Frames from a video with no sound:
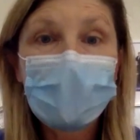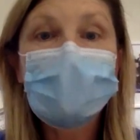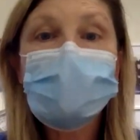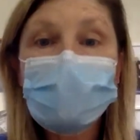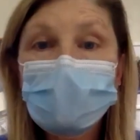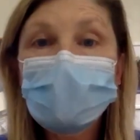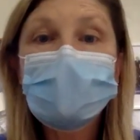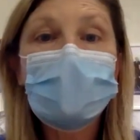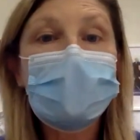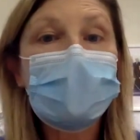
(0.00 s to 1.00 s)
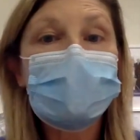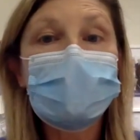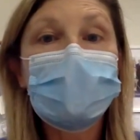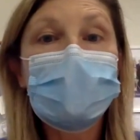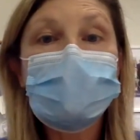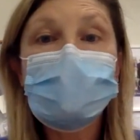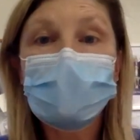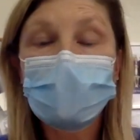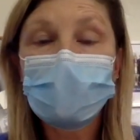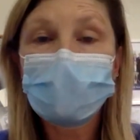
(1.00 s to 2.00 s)
I'm sure we would like everyone else to
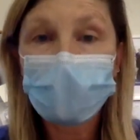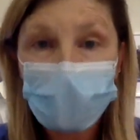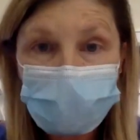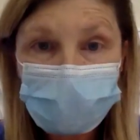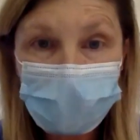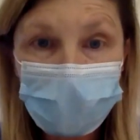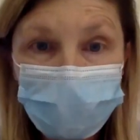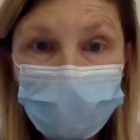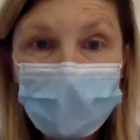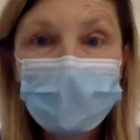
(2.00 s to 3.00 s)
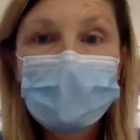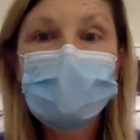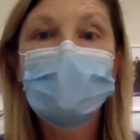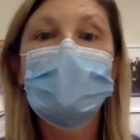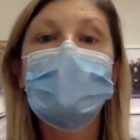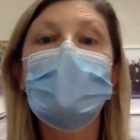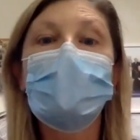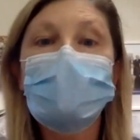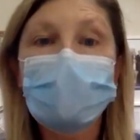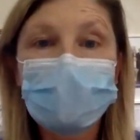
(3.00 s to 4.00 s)
be keeping us safe, so we
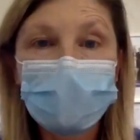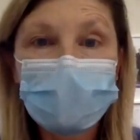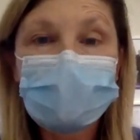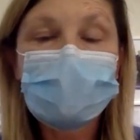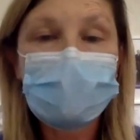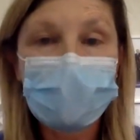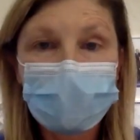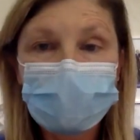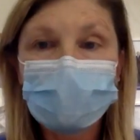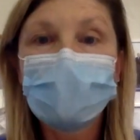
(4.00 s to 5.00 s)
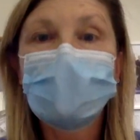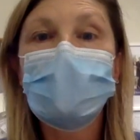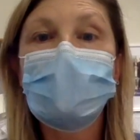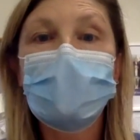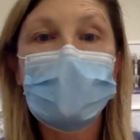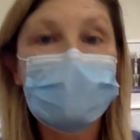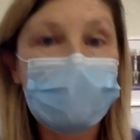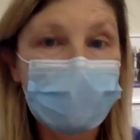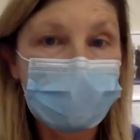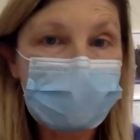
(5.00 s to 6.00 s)
also need to make sure we're keeping
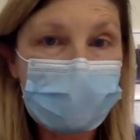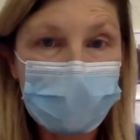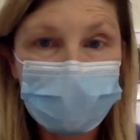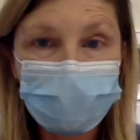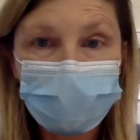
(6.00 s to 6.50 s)
everyone else safe.